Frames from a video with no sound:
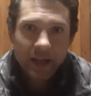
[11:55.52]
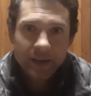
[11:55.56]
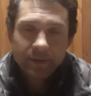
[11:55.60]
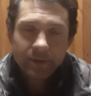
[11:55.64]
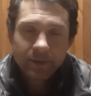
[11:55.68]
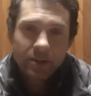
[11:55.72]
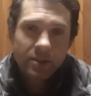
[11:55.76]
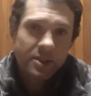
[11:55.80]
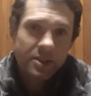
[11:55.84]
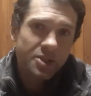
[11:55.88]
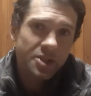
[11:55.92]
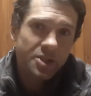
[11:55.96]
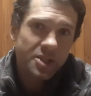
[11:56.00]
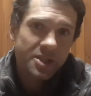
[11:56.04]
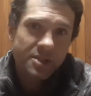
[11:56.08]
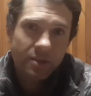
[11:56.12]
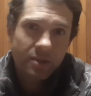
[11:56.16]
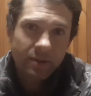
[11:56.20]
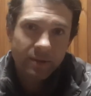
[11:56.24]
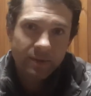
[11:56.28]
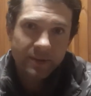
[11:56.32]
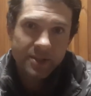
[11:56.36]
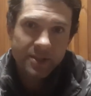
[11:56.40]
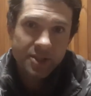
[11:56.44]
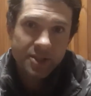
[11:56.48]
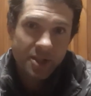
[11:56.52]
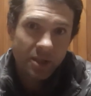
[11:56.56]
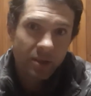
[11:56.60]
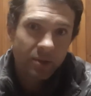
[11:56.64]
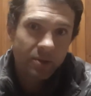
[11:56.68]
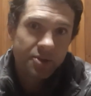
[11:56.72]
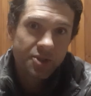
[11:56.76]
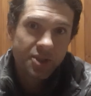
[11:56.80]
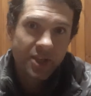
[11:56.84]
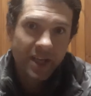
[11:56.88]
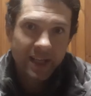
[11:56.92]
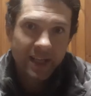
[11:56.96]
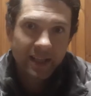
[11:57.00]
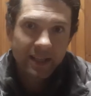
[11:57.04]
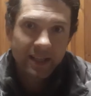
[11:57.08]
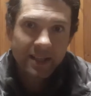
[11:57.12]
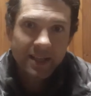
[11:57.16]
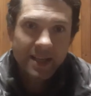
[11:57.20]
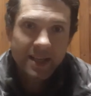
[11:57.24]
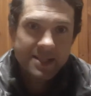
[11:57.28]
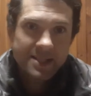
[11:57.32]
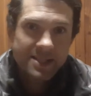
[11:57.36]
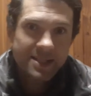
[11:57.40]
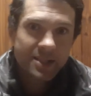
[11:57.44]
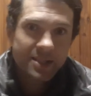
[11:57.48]
Advantages of a sole trader
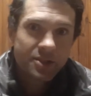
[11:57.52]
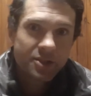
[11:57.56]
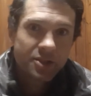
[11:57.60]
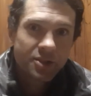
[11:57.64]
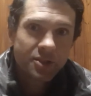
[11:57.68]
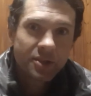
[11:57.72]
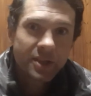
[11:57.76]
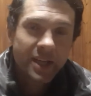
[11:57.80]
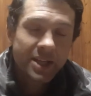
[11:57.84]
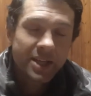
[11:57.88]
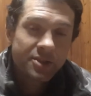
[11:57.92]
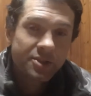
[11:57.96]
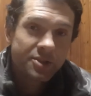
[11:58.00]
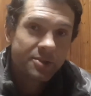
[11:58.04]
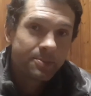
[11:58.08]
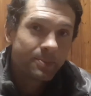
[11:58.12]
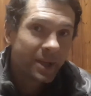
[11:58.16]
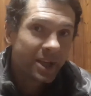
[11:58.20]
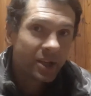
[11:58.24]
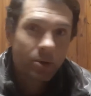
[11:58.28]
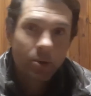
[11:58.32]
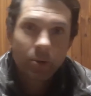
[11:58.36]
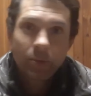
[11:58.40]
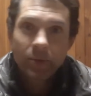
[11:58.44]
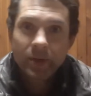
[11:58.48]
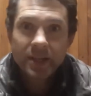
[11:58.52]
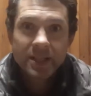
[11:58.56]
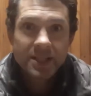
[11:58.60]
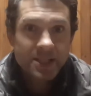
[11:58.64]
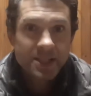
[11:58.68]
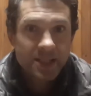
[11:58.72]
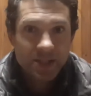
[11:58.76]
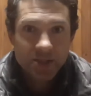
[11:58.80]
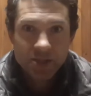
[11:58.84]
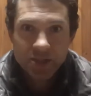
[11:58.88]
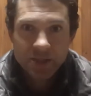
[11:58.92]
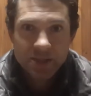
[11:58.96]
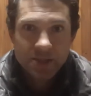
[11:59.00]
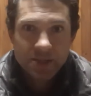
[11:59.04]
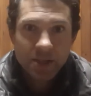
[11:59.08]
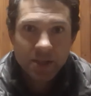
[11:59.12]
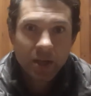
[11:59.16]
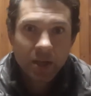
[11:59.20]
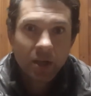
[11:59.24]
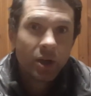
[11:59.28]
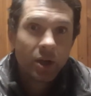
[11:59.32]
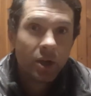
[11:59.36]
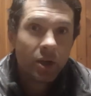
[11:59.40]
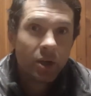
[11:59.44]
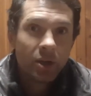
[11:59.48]
is that you get to make all the
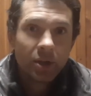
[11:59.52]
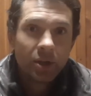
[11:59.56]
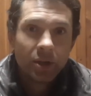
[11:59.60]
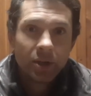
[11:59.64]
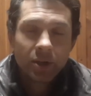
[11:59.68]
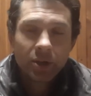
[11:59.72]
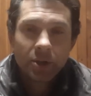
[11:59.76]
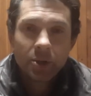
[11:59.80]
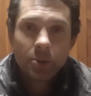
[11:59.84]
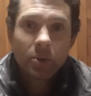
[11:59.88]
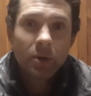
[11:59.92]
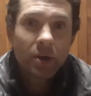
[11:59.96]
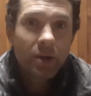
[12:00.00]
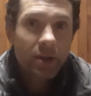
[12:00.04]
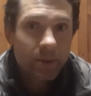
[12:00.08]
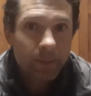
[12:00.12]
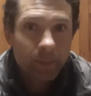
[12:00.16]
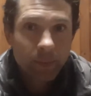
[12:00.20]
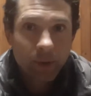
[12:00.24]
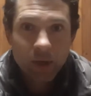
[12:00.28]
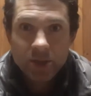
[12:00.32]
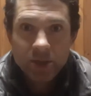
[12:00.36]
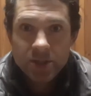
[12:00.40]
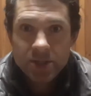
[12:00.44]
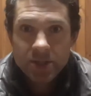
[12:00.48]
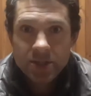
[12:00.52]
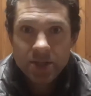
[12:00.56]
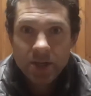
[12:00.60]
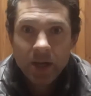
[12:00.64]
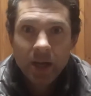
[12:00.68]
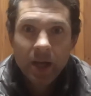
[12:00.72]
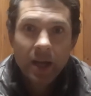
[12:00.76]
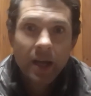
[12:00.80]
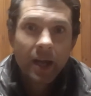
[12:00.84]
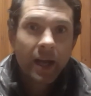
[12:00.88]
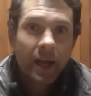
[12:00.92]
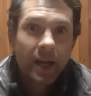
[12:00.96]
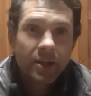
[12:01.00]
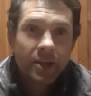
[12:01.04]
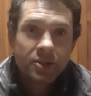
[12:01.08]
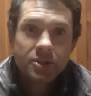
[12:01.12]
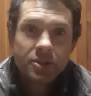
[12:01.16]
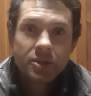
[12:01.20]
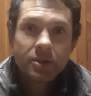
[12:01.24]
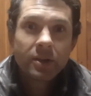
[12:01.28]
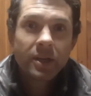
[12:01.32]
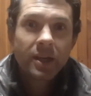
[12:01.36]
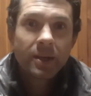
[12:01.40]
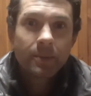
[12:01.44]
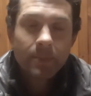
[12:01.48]
decisions, you are the boss,
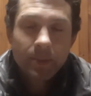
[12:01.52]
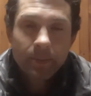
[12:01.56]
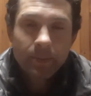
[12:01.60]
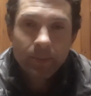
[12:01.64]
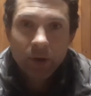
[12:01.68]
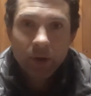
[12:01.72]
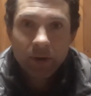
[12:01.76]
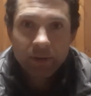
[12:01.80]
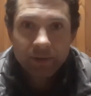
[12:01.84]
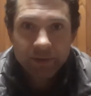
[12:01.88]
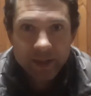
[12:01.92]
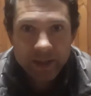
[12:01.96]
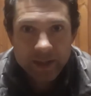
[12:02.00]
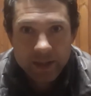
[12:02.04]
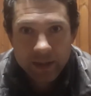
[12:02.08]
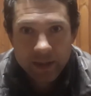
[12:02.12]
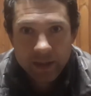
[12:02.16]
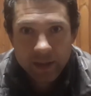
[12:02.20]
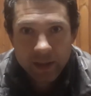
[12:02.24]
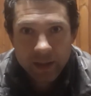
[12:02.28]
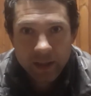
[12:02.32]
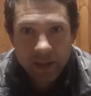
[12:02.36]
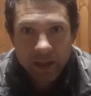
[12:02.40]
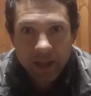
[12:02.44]
and you keep the profit.